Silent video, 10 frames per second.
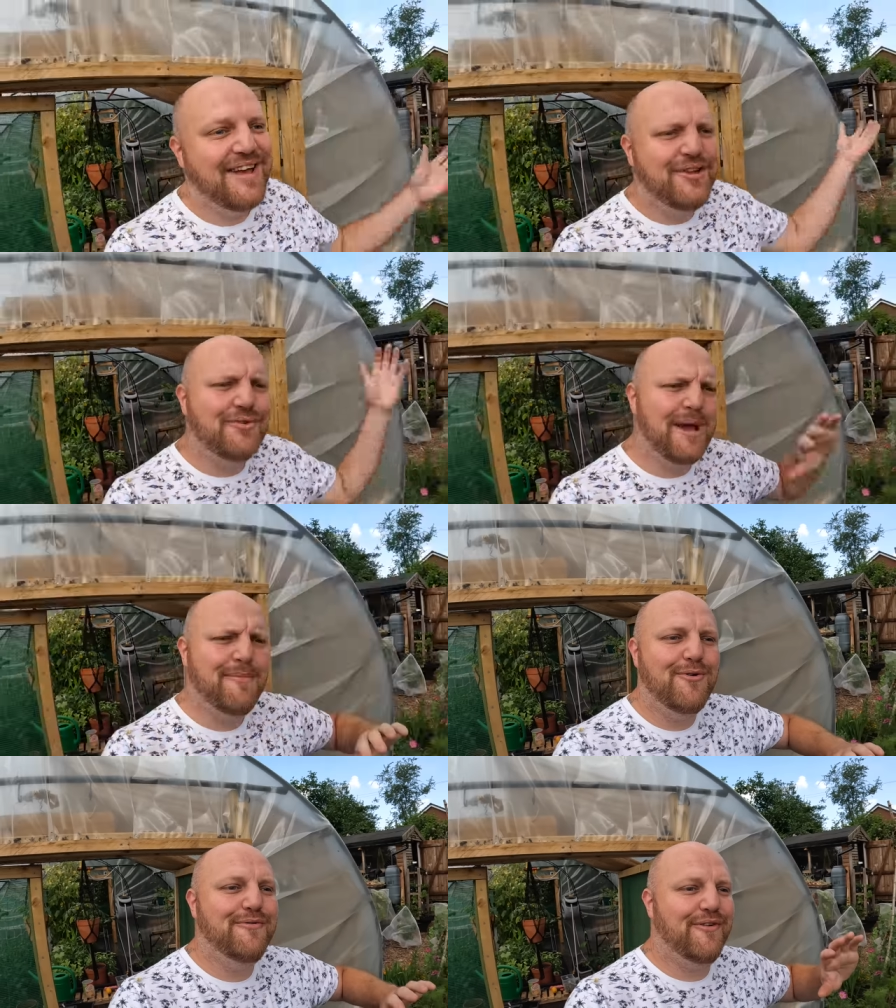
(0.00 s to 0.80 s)
You'll come
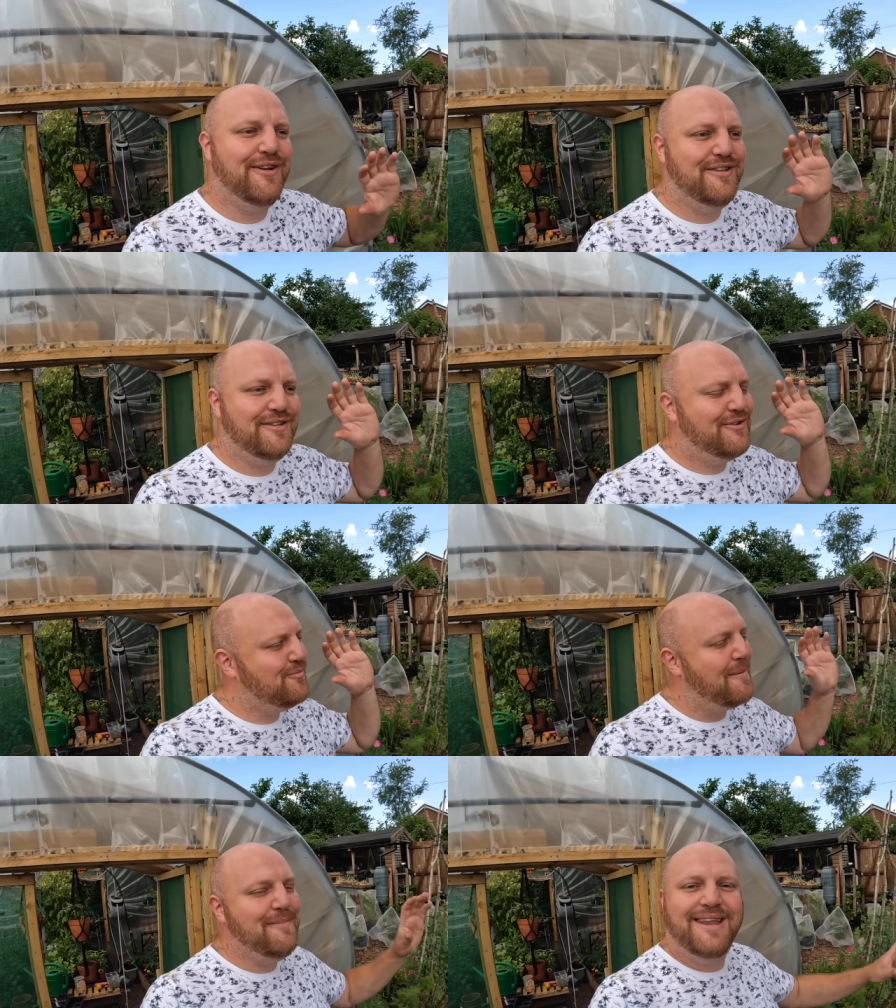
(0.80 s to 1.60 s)
over and
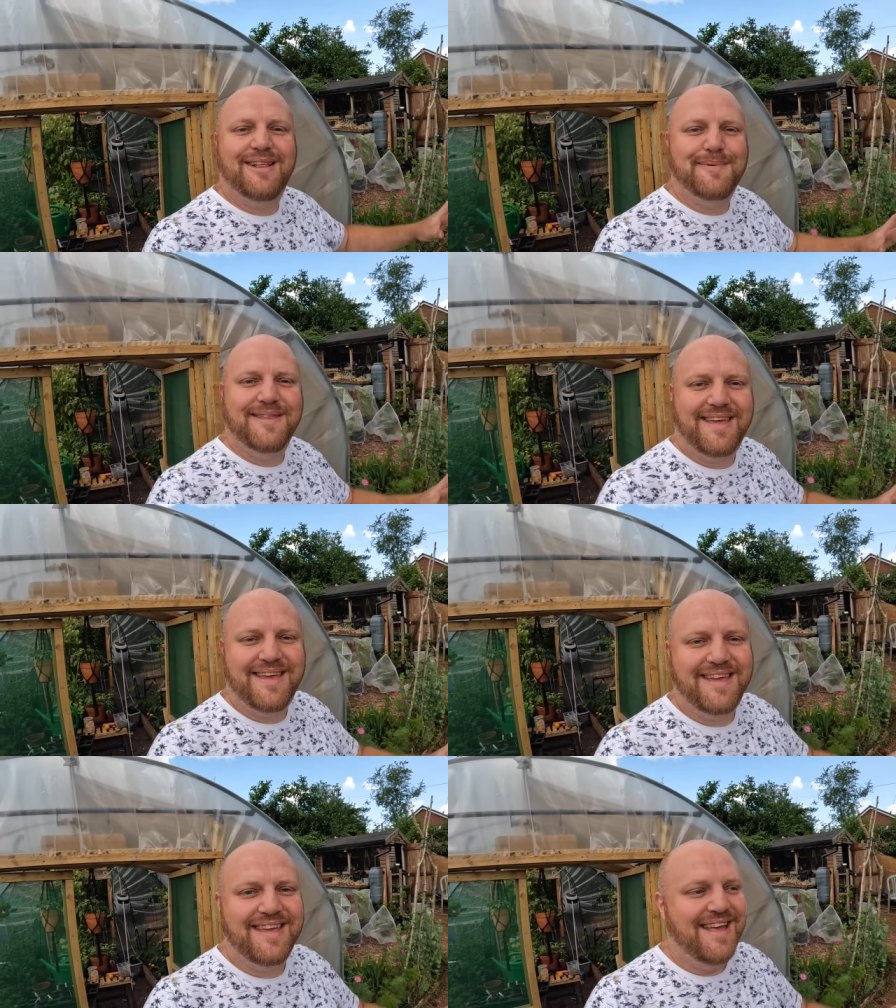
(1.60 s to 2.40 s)
one minute it'll be there,